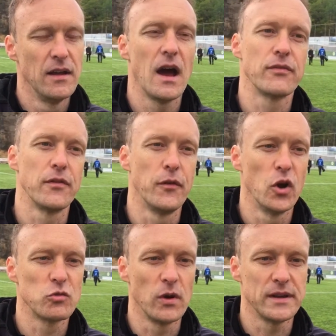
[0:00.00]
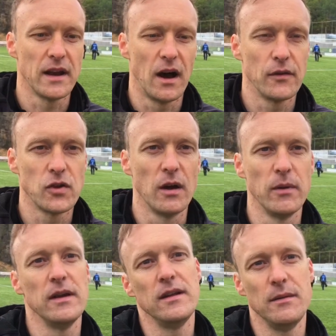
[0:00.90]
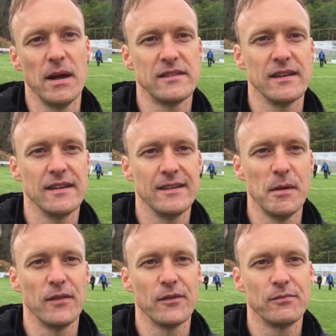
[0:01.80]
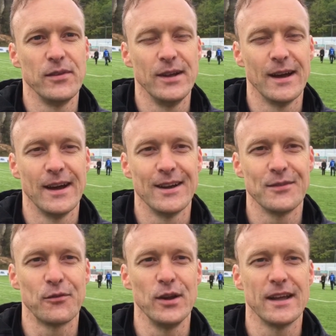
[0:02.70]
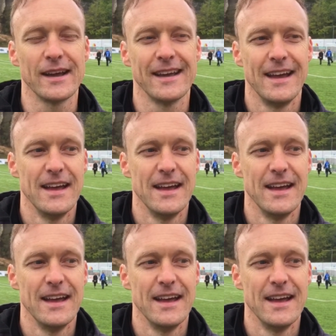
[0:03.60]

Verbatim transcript: after the first one, he said at half time that he, he, meant it. He meant the, the uh, free kick.